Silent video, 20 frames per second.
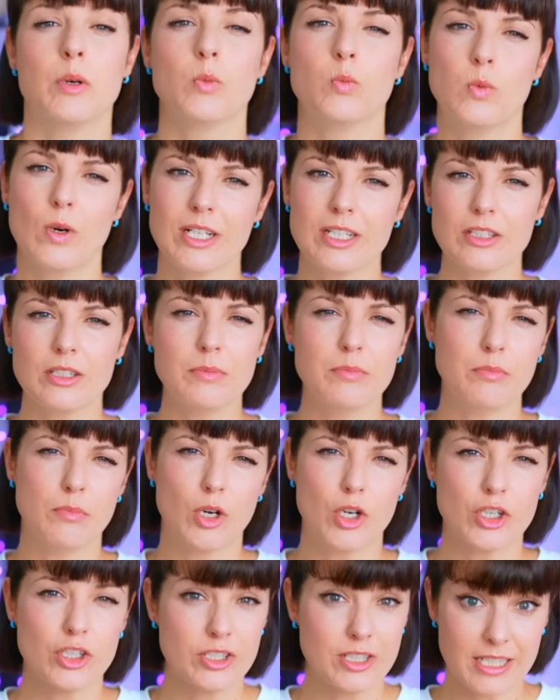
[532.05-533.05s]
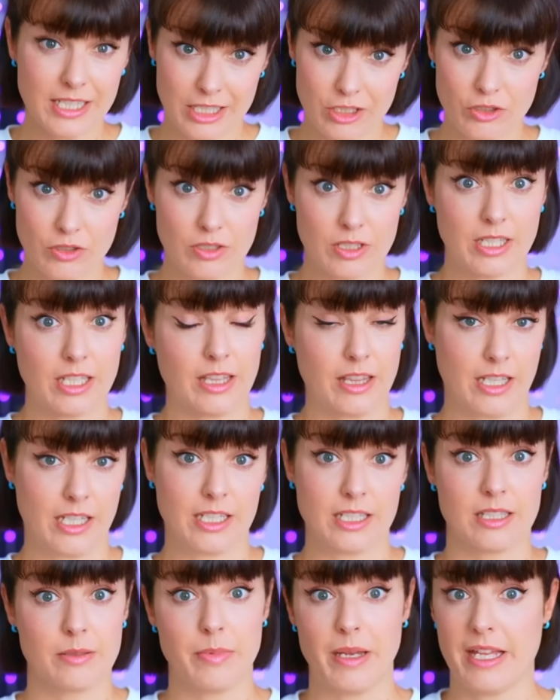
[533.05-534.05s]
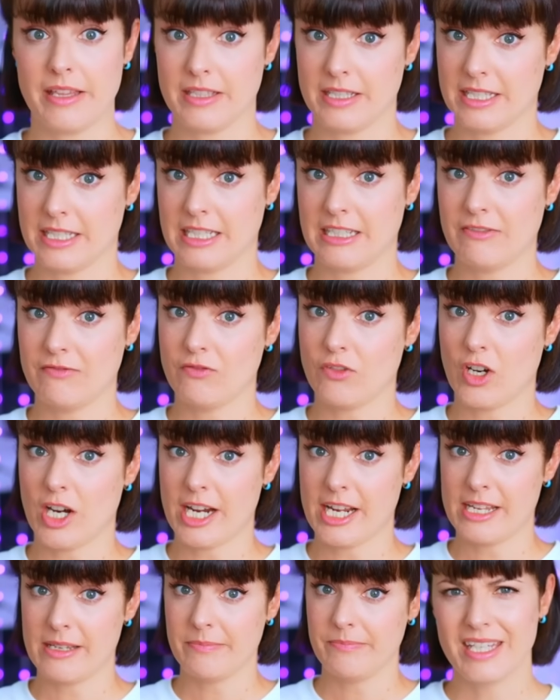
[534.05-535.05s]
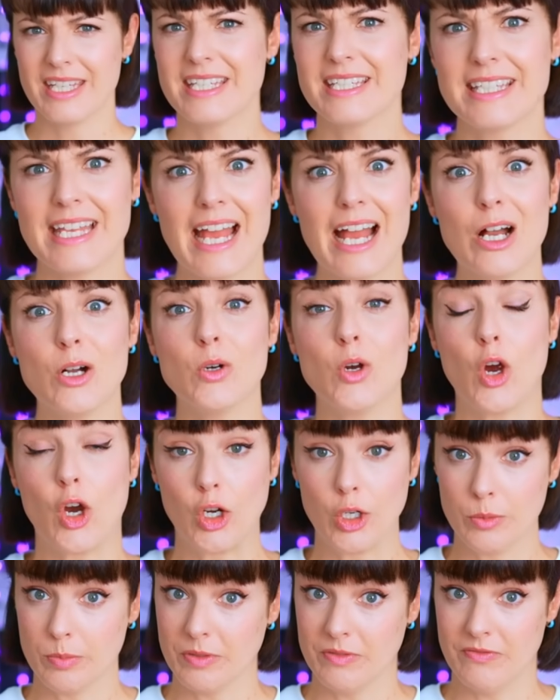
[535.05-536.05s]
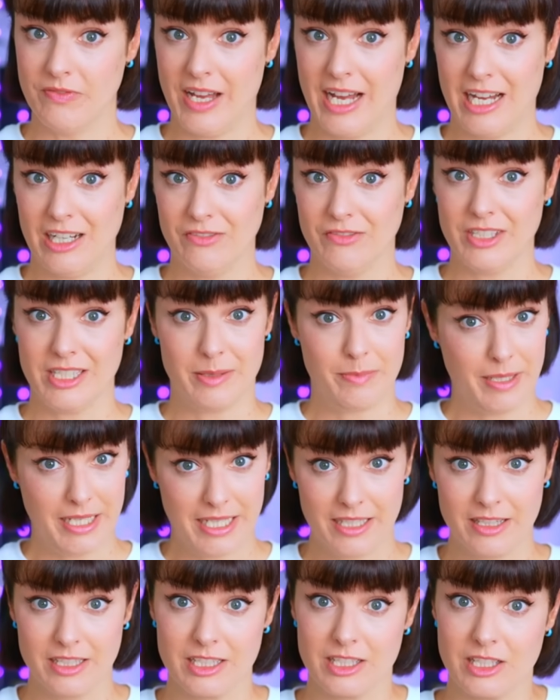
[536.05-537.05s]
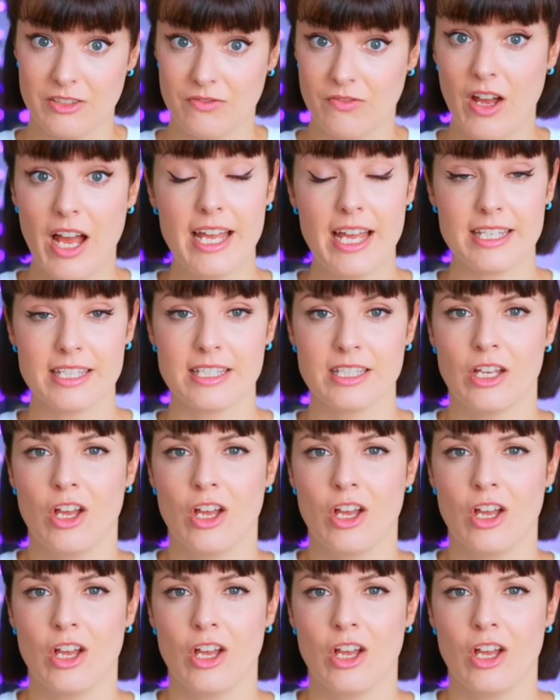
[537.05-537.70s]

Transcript: one of the most interesting things about the Steam Frame is how open Valve is making this device.